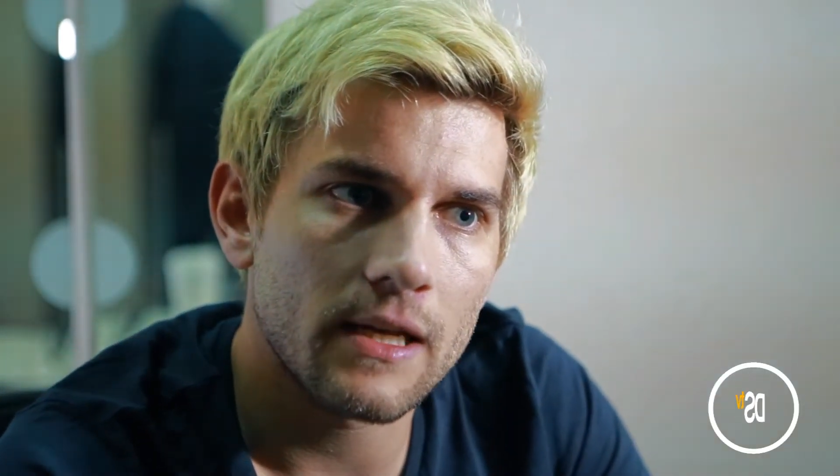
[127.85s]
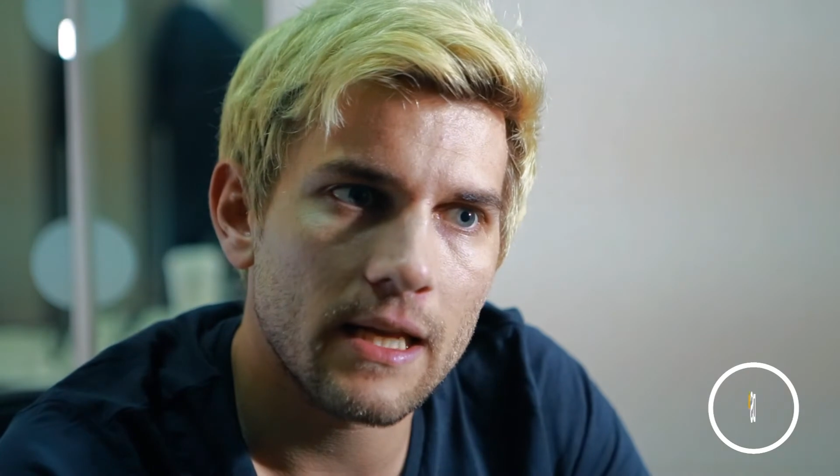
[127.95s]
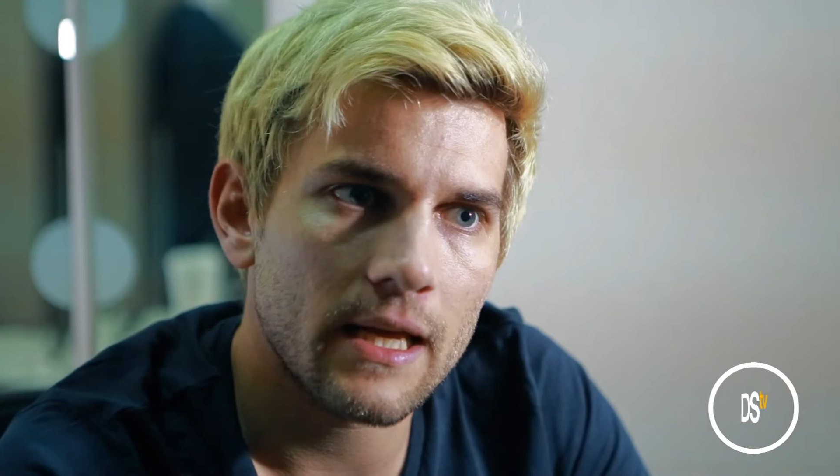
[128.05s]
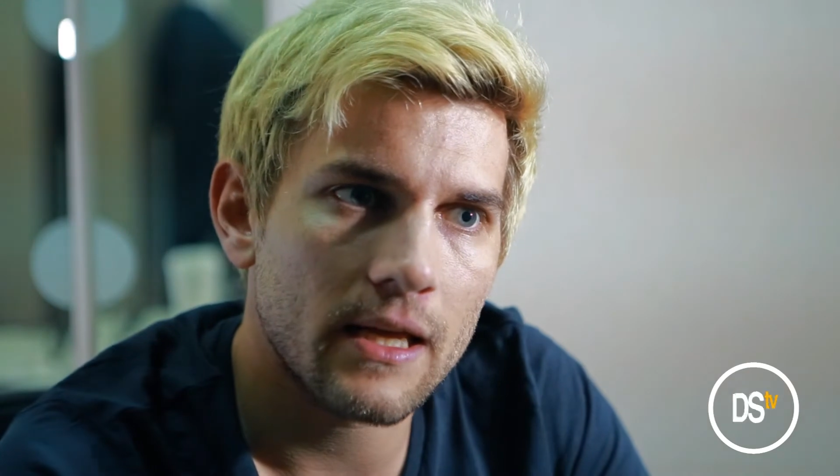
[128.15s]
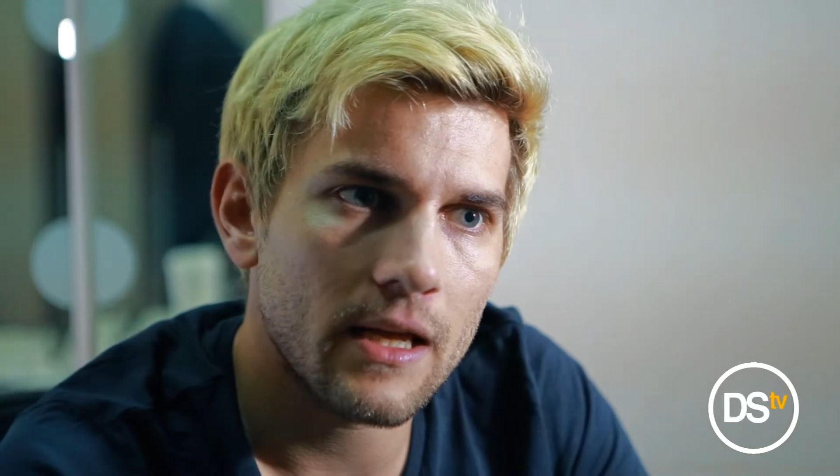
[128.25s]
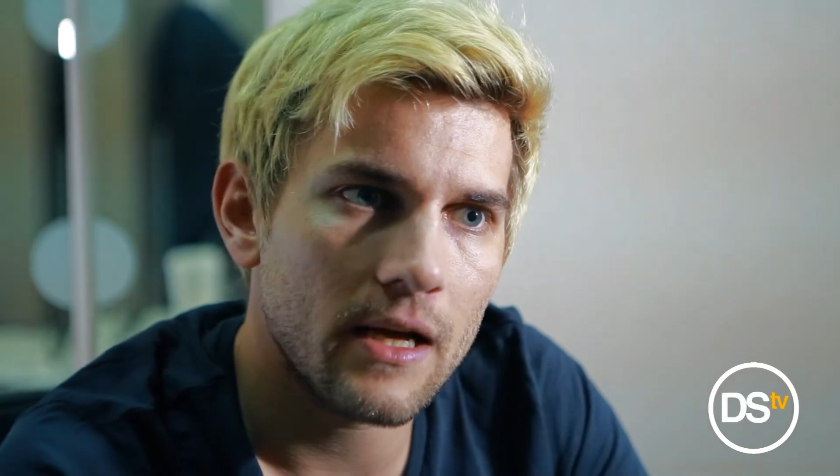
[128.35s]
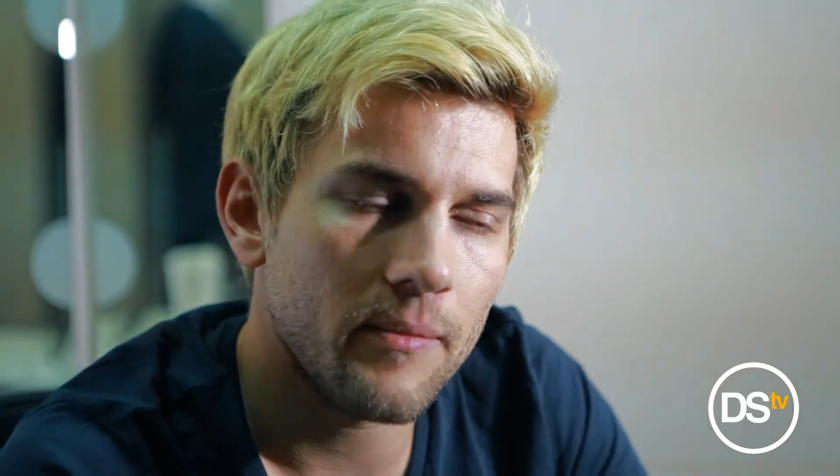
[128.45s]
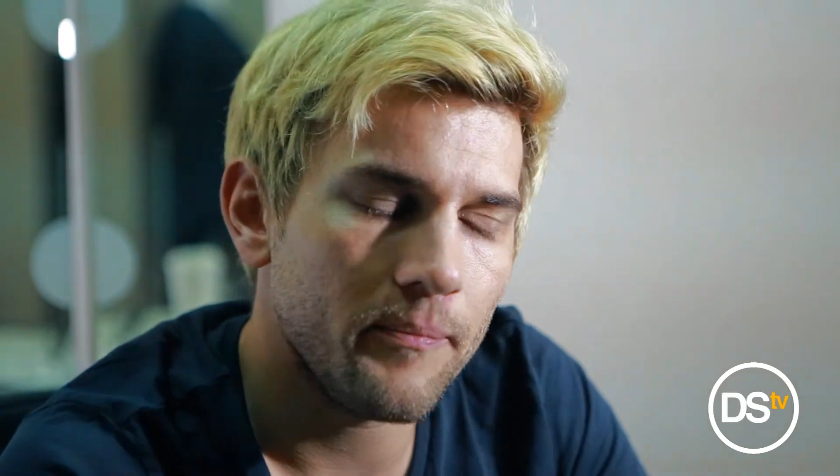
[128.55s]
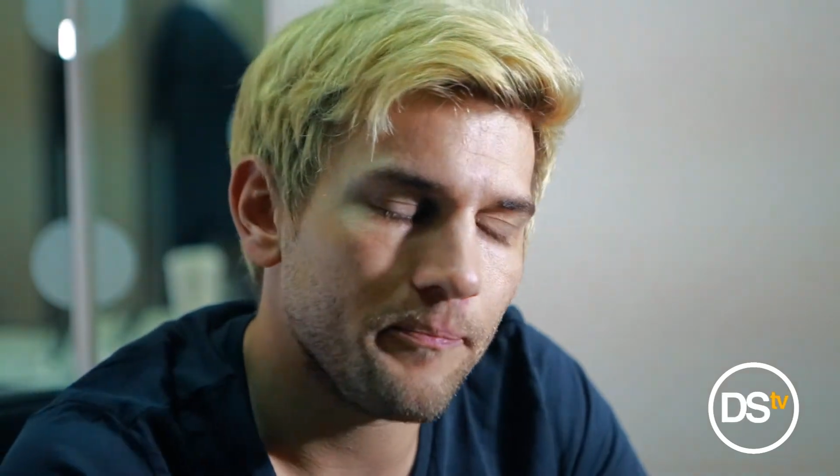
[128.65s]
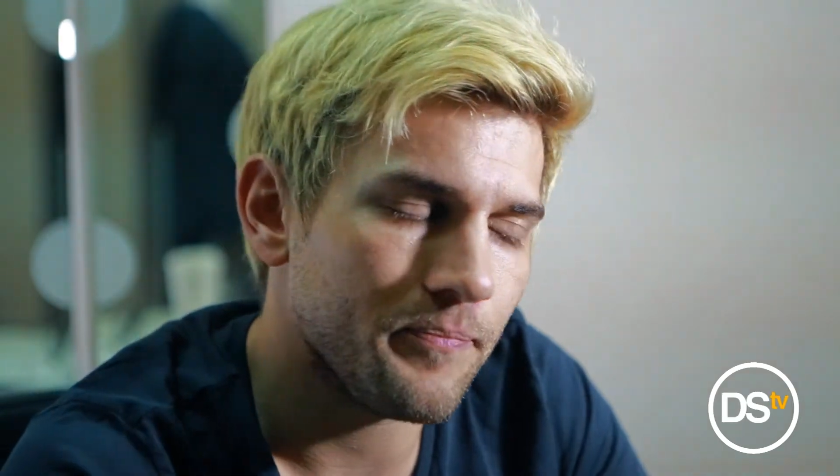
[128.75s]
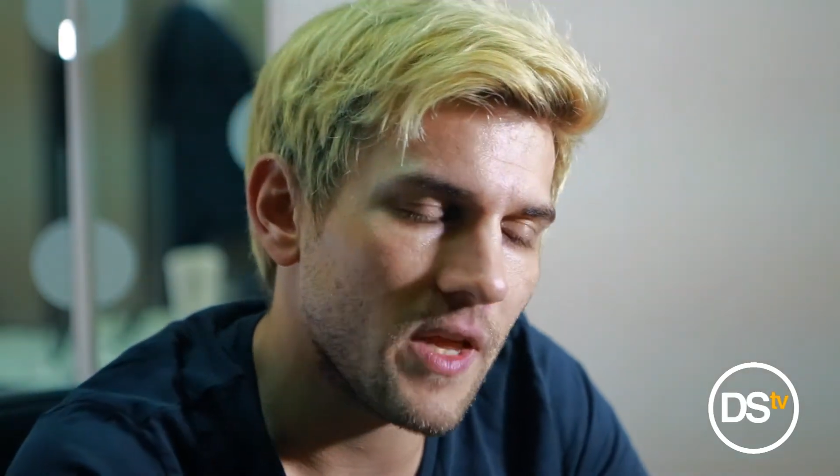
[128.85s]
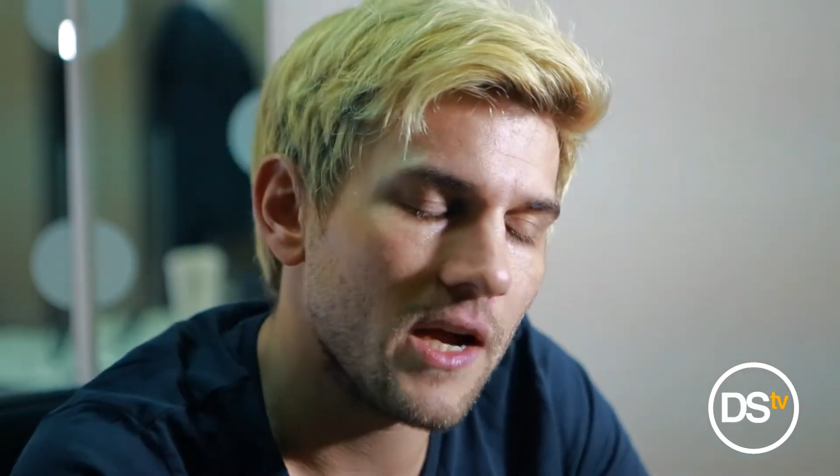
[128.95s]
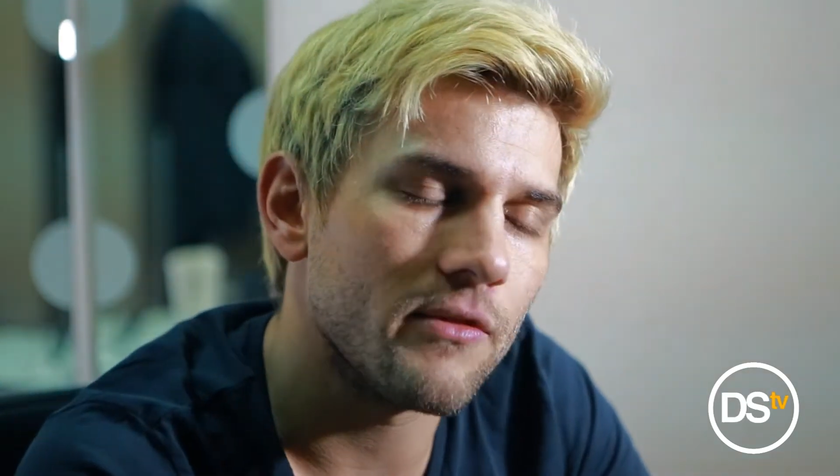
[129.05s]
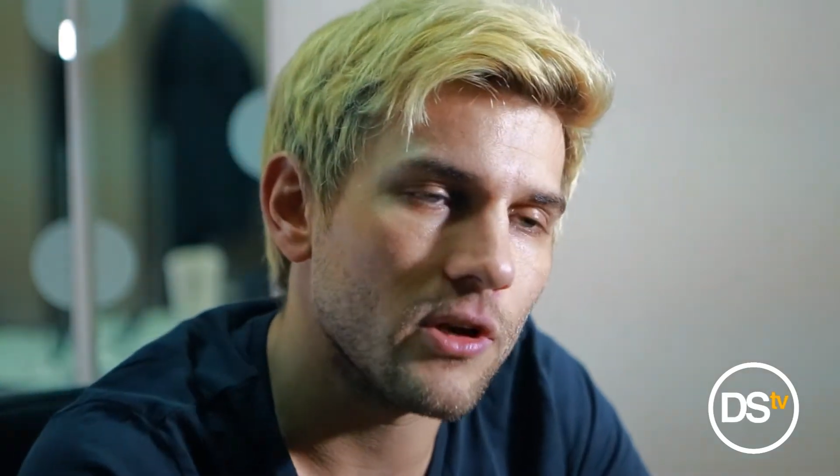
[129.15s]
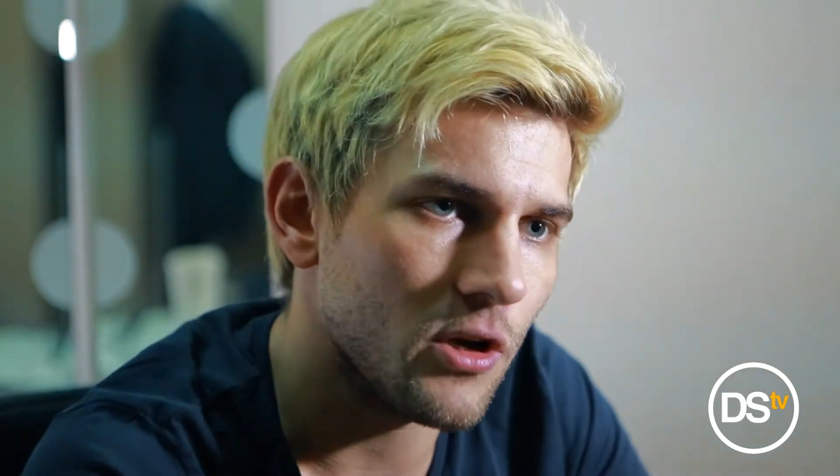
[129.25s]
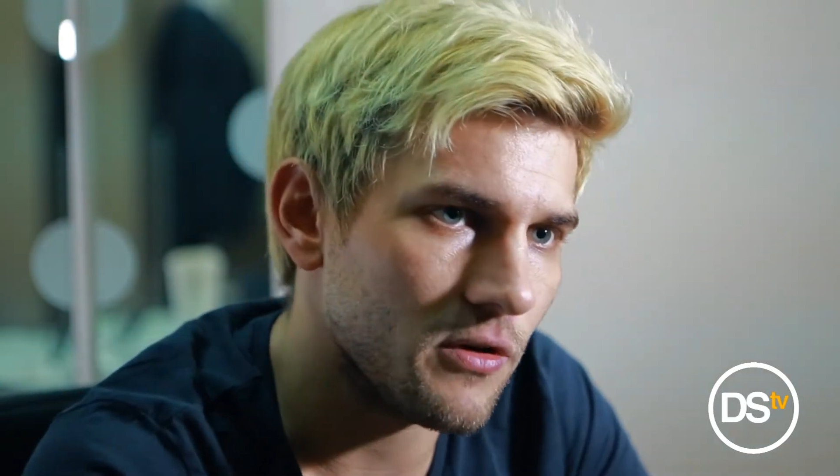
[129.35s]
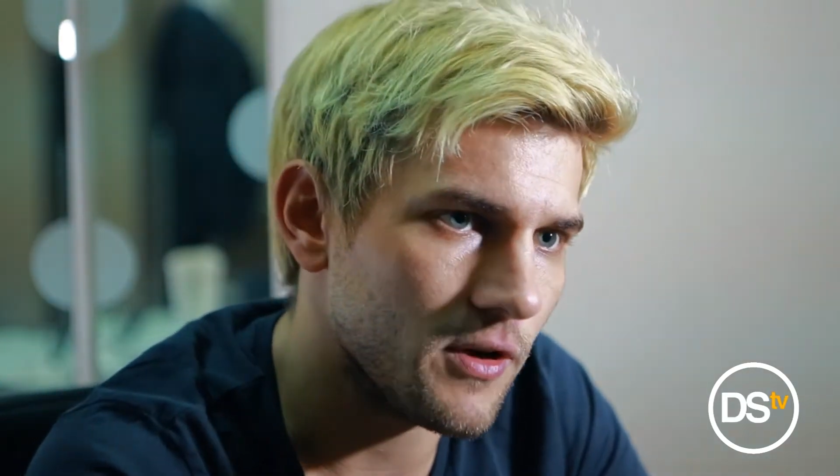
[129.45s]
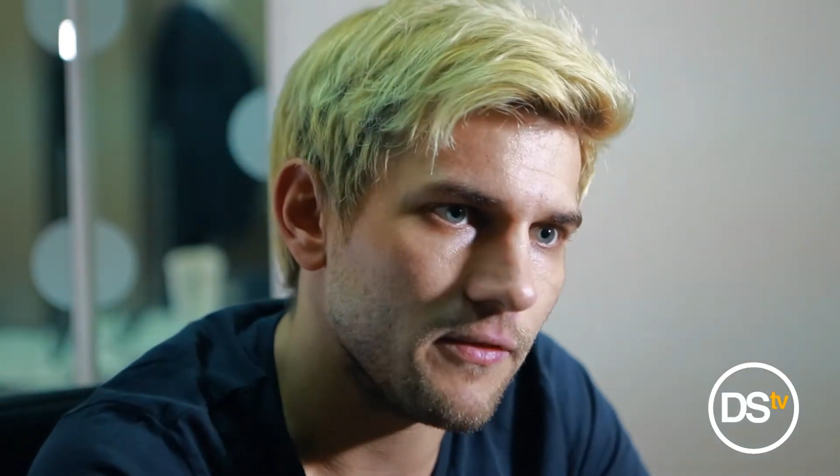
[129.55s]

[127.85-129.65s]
and having a lot of